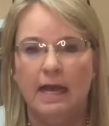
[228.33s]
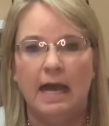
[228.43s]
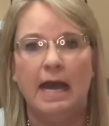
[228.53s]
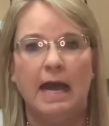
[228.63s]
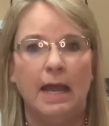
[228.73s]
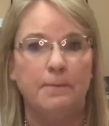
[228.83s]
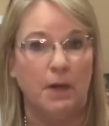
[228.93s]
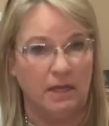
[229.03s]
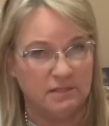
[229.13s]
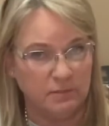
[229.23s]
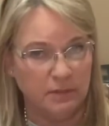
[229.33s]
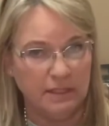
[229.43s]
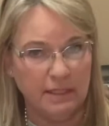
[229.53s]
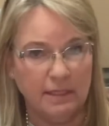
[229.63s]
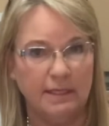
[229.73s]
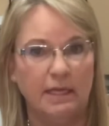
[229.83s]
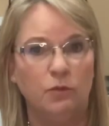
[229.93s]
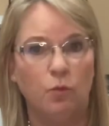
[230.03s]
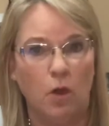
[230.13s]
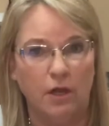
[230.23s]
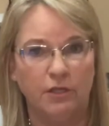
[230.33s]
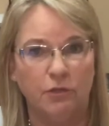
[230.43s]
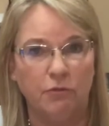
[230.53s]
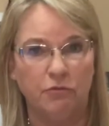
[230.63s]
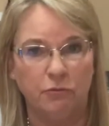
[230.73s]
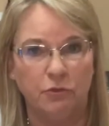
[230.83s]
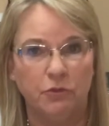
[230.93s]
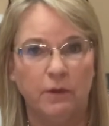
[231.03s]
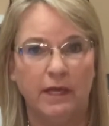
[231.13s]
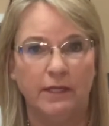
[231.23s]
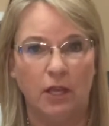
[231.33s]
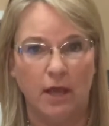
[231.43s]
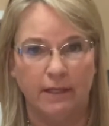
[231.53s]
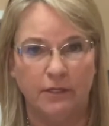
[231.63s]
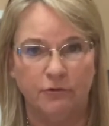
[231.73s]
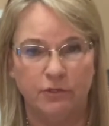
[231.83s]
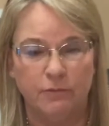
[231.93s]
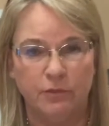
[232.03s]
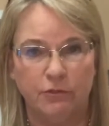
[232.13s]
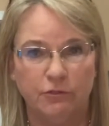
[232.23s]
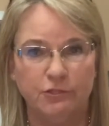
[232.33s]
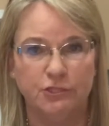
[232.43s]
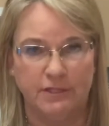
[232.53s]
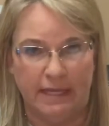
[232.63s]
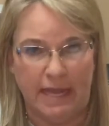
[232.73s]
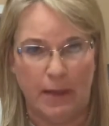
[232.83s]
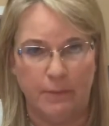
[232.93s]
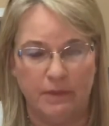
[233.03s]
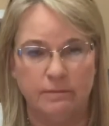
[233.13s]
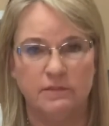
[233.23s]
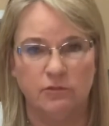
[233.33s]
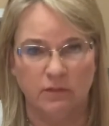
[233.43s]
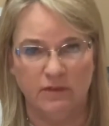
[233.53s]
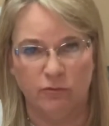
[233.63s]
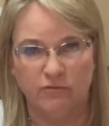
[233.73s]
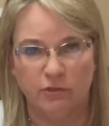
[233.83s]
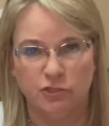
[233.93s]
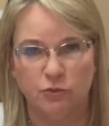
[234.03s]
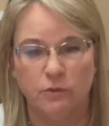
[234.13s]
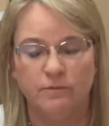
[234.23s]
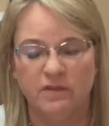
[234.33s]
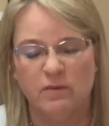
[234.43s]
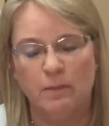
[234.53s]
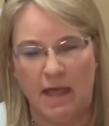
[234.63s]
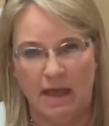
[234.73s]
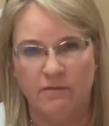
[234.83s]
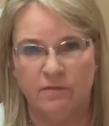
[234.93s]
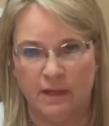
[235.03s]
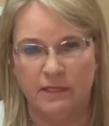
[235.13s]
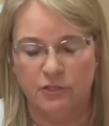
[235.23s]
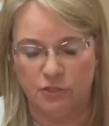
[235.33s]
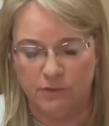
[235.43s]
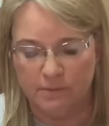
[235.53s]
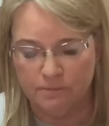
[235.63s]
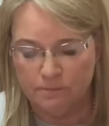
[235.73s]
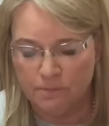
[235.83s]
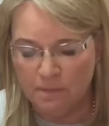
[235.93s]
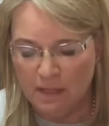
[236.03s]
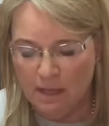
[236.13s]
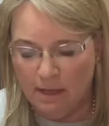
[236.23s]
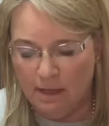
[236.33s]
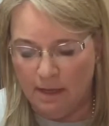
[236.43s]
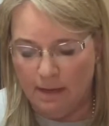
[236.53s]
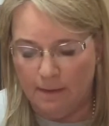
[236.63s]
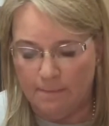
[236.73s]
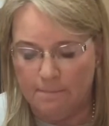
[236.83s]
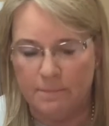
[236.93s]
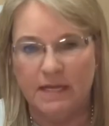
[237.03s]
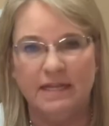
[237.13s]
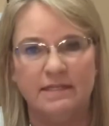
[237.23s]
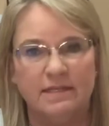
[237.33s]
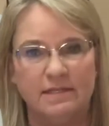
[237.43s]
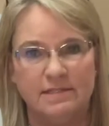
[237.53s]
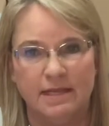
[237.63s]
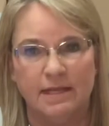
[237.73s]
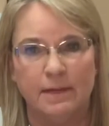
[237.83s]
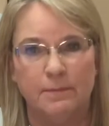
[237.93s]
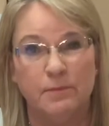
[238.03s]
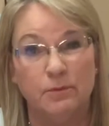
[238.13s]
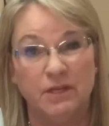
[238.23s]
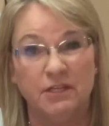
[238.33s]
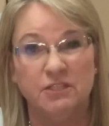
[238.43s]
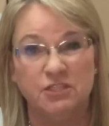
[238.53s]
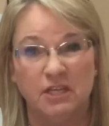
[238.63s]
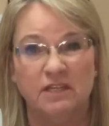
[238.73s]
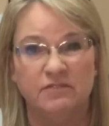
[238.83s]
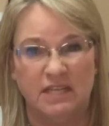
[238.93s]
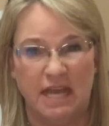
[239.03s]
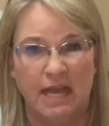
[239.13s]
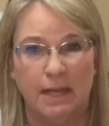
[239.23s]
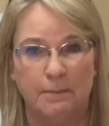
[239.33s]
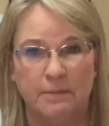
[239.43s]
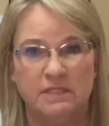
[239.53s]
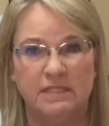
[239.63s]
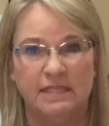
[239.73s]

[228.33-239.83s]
I possibly can walk you through unlocking your computer should that happen, certainly for virtual. If I'm live, I can do it. But it does take up a pretty good chunk of time to get